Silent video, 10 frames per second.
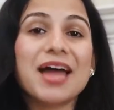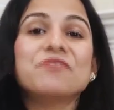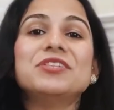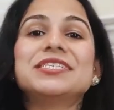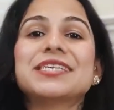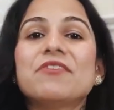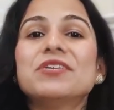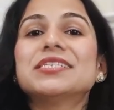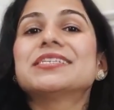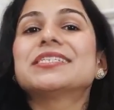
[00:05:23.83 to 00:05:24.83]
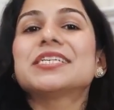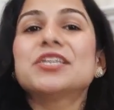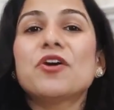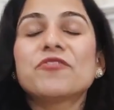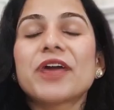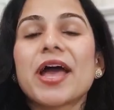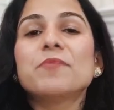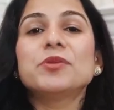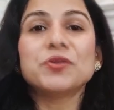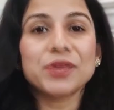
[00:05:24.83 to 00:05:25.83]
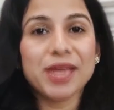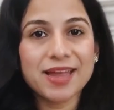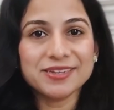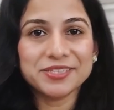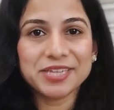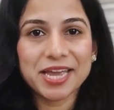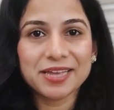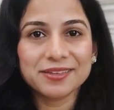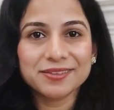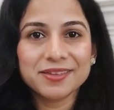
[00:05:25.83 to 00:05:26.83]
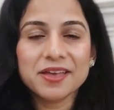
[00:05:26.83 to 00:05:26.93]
and will save us a ton of time during editing.